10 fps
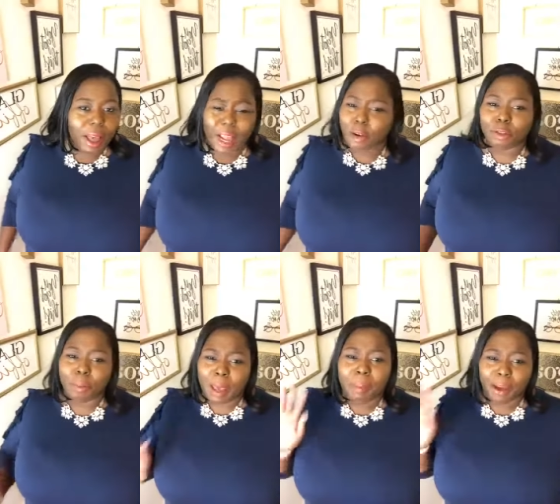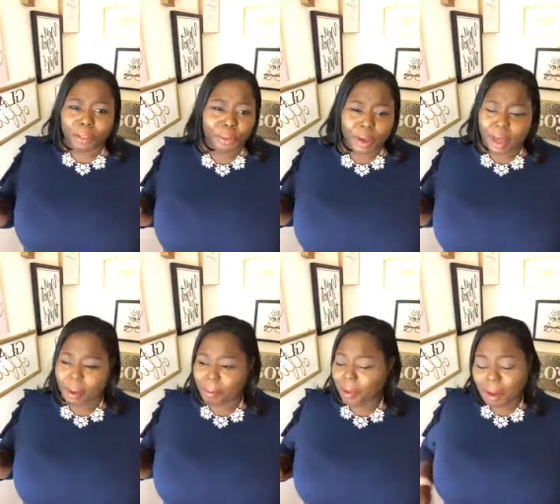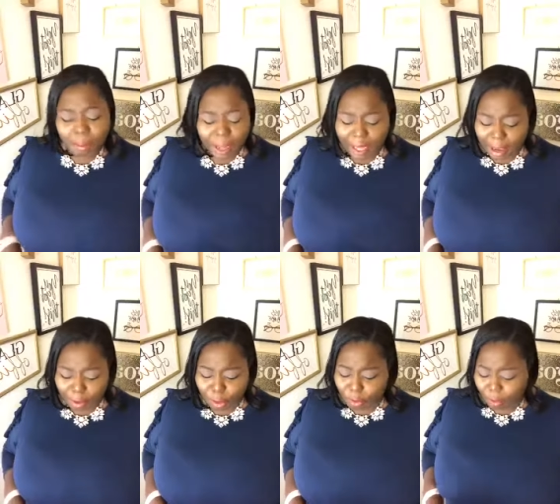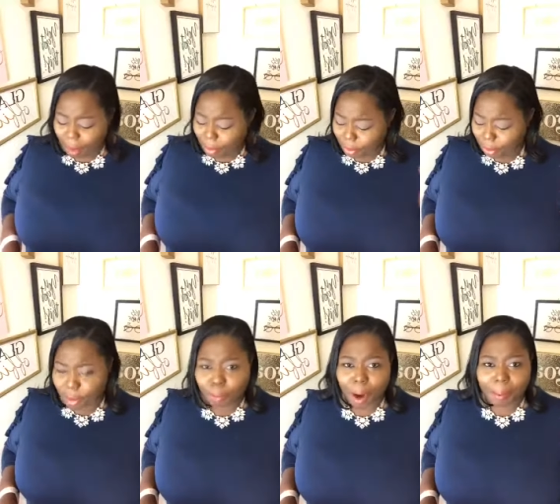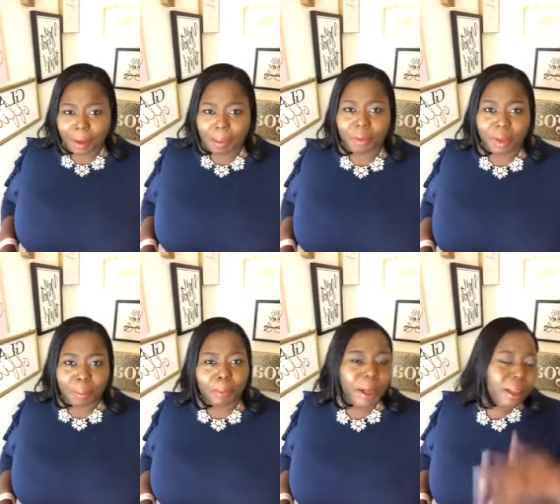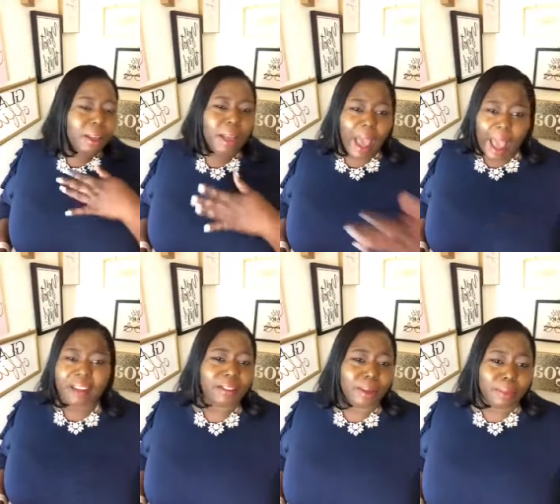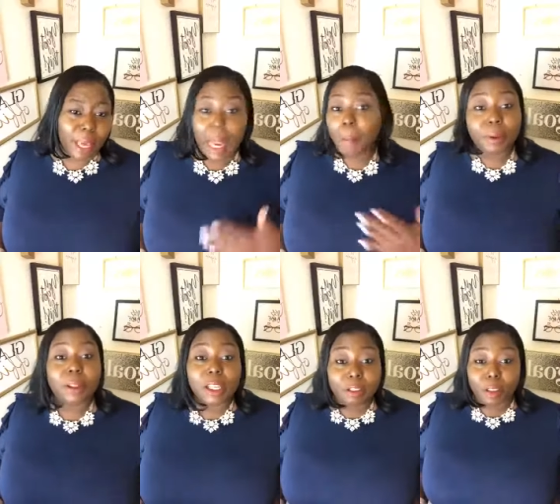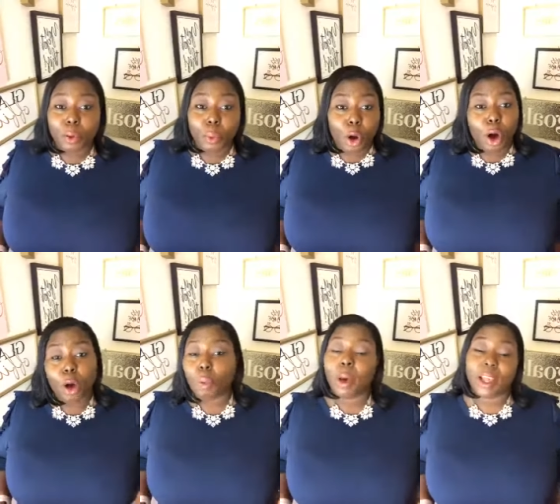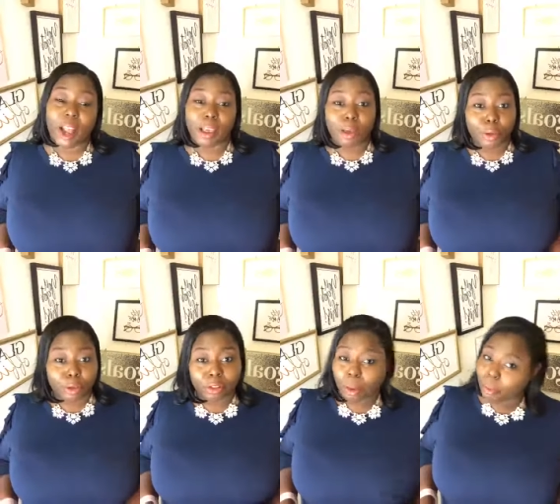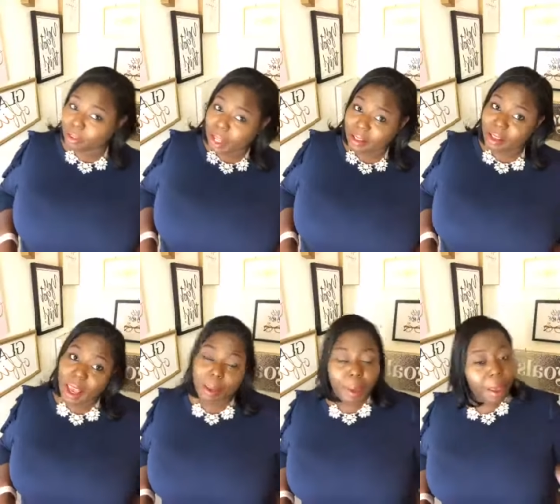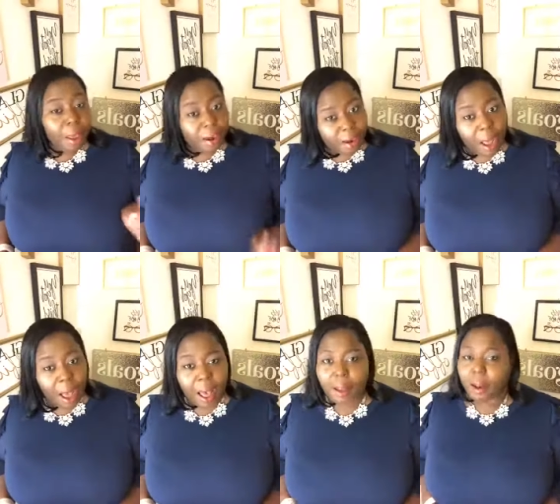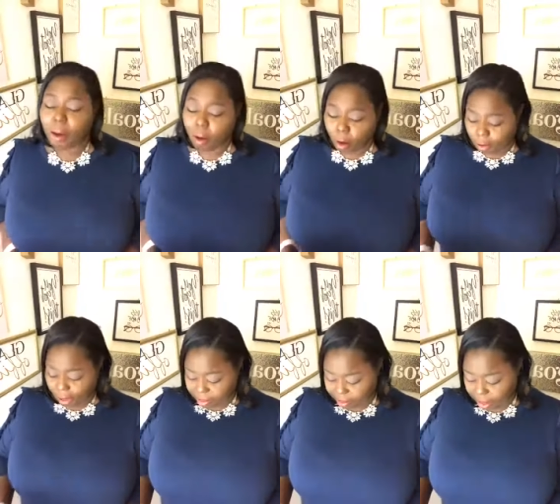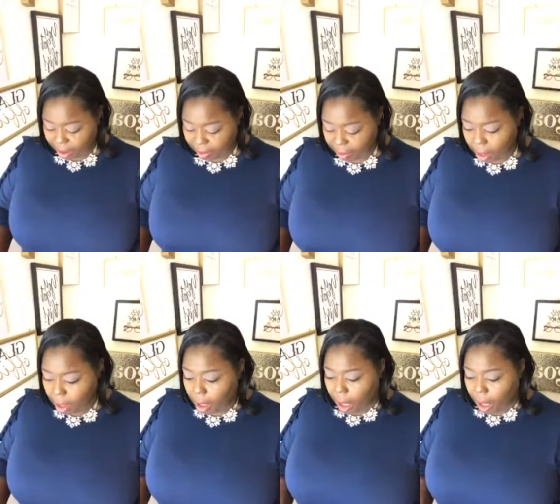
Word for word: I know it's made by three M, but I can't remember the proper name of it. But ask them, can I put things on the wall? What can I use? Double side tape, not all that stuff.